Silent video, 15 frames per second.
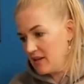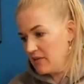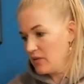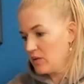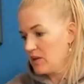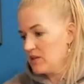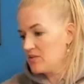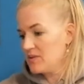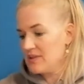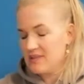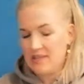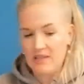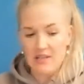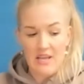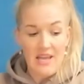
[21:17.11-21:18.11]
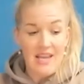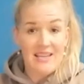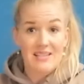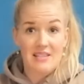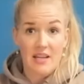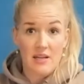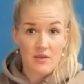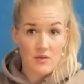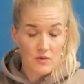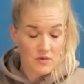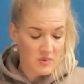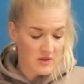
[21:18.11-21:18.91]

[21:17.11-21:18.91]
If you're interested, stay tuned,